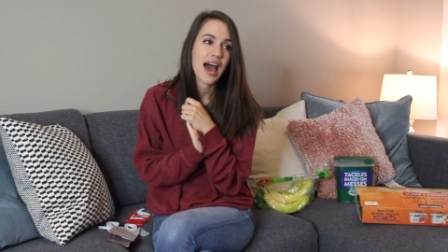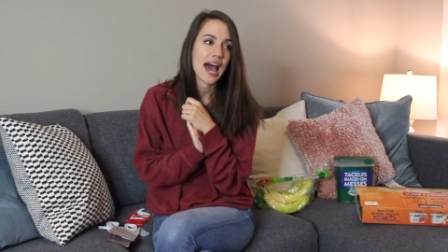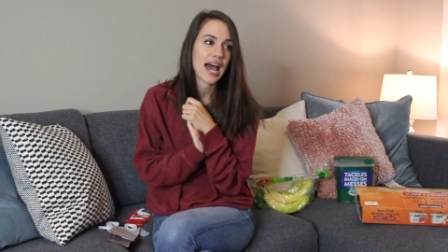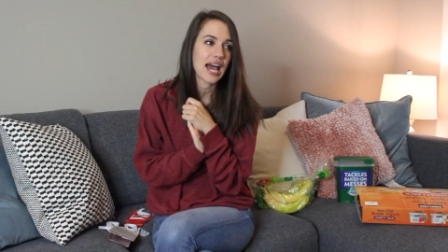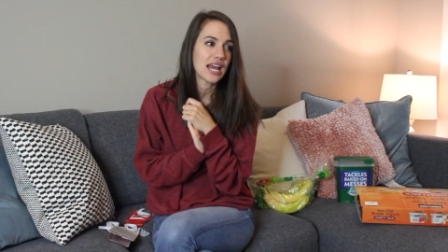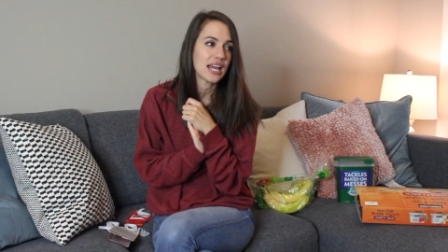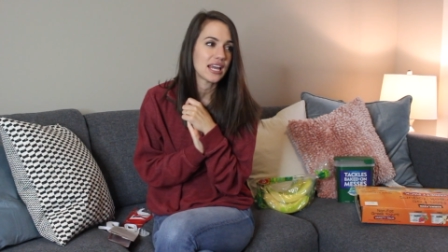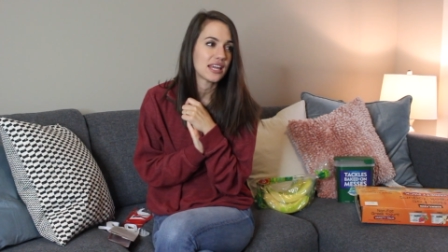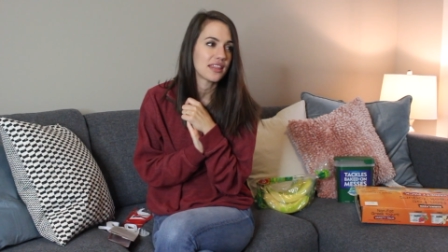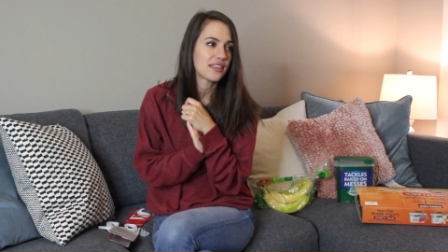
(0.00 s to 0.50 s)

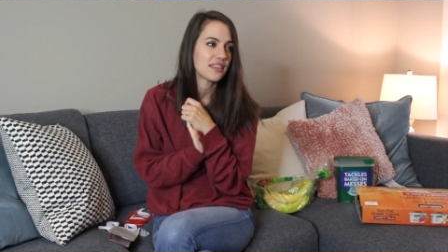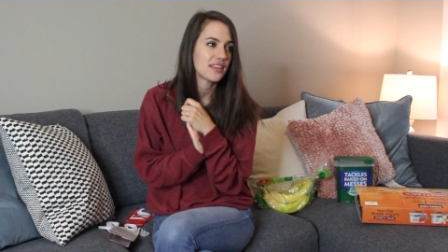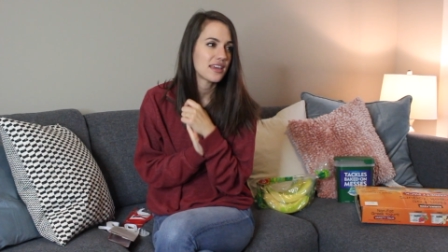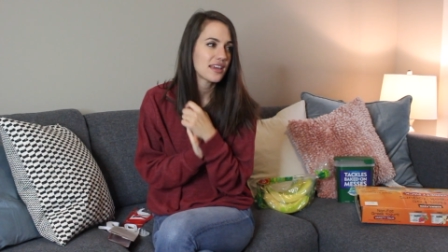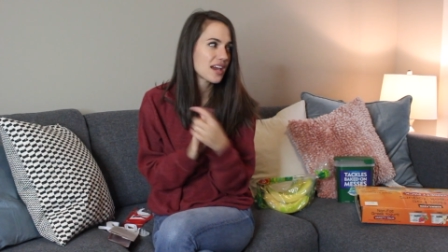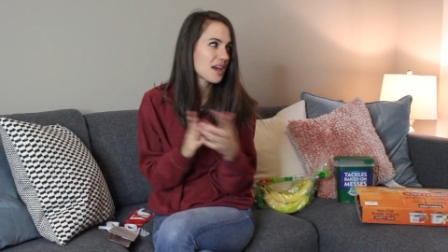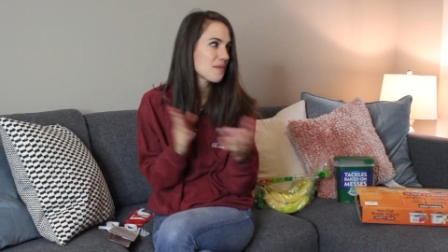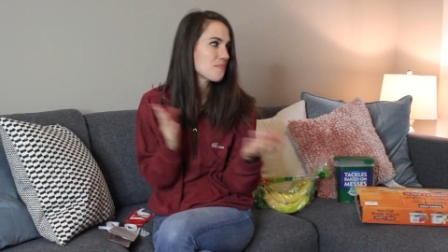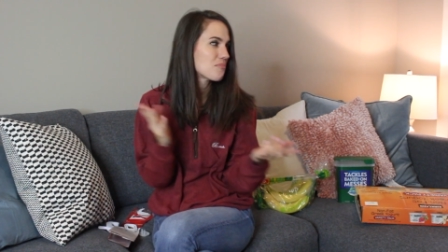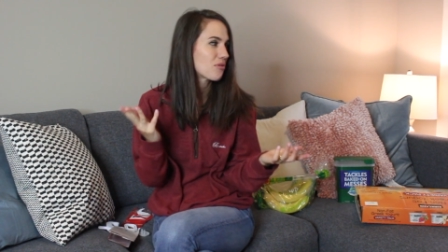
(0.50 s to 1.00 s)
I
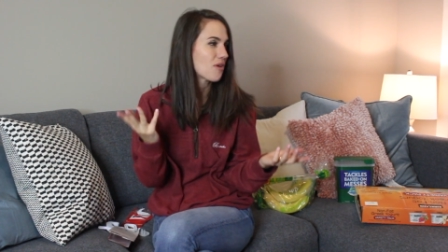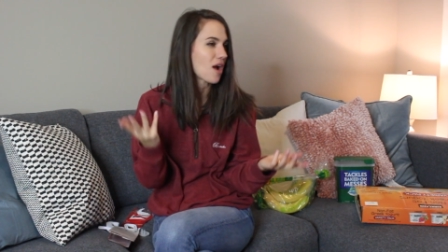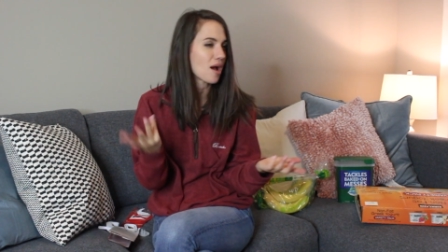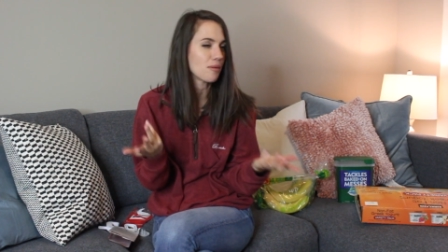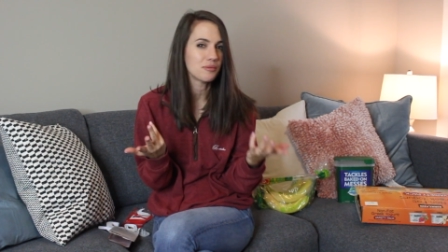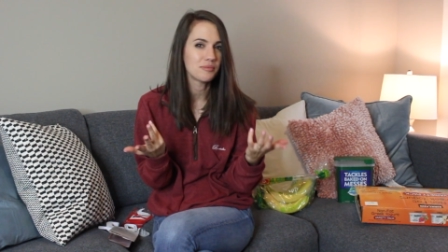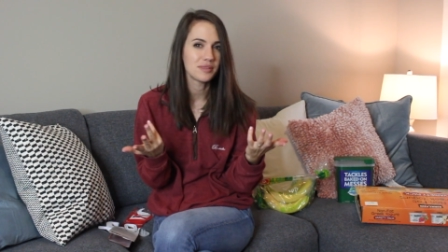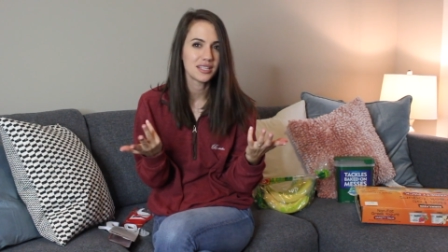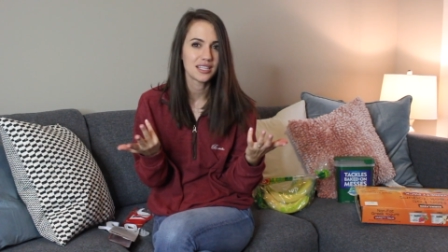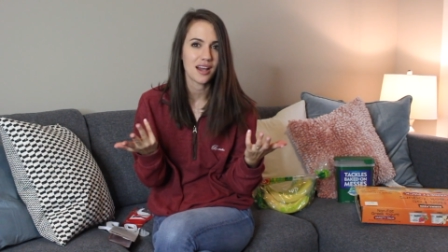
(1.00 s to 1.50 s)
think I
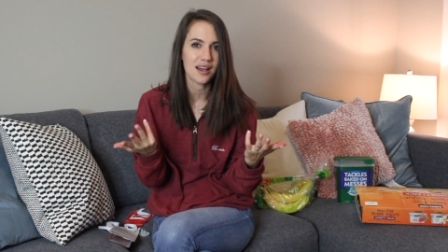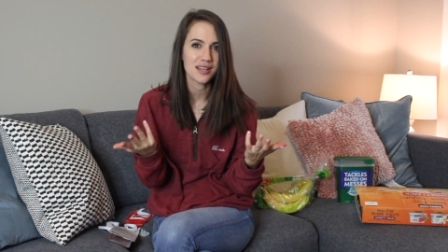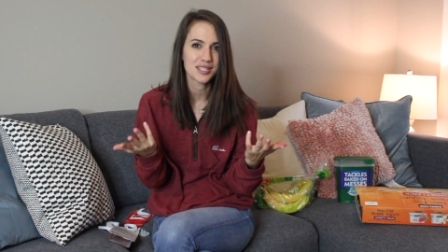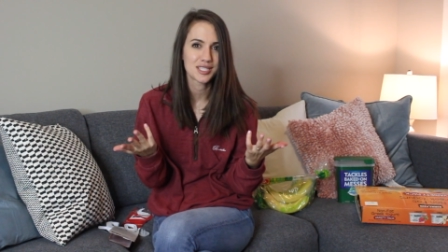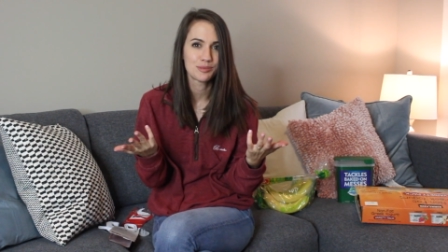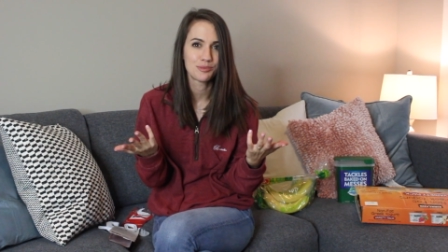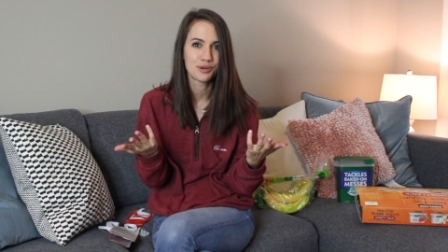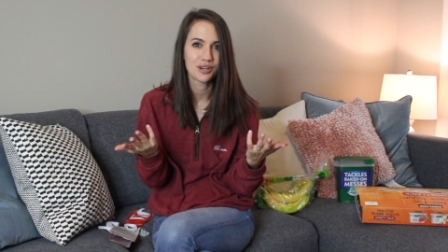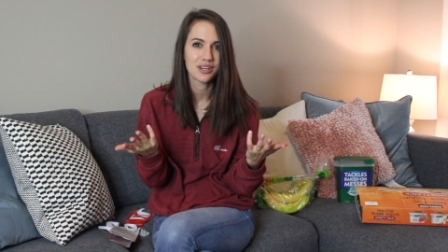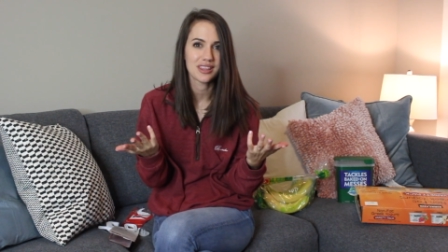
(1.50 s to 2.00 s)
probably got
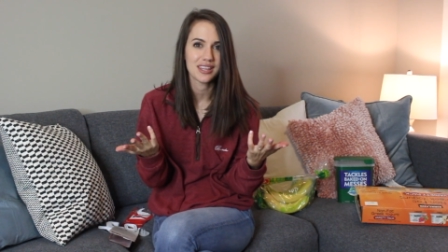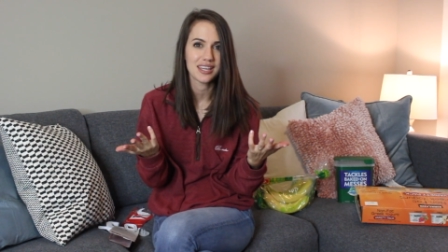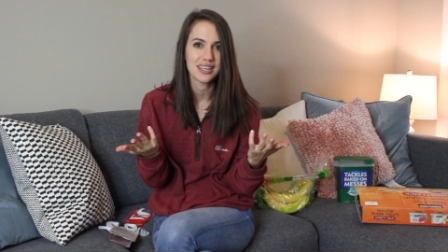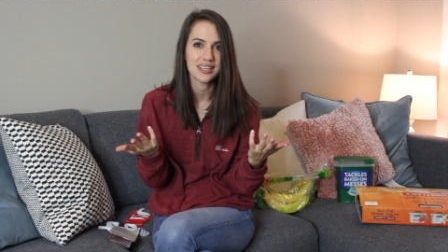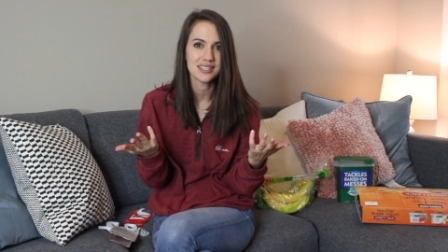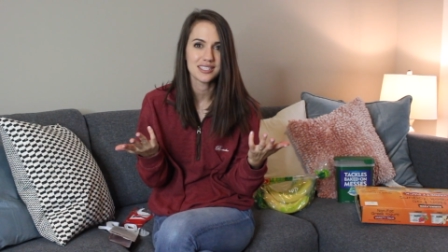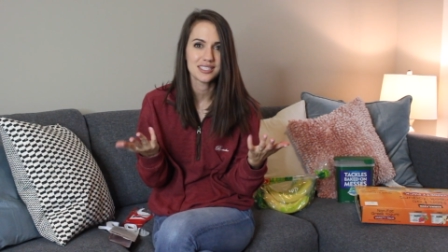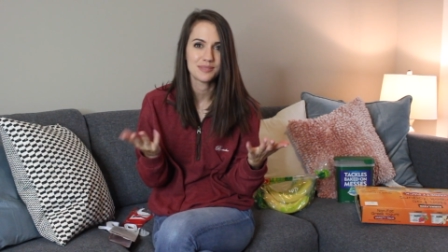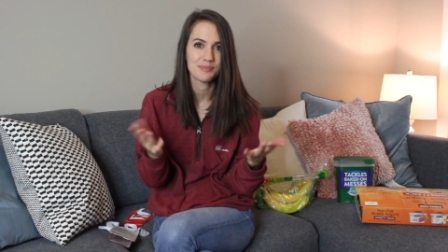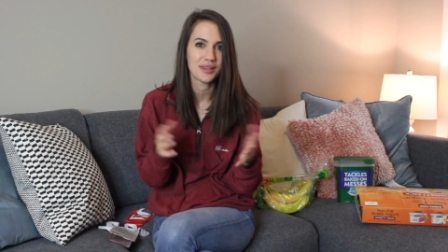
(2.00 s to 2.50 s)
some more things,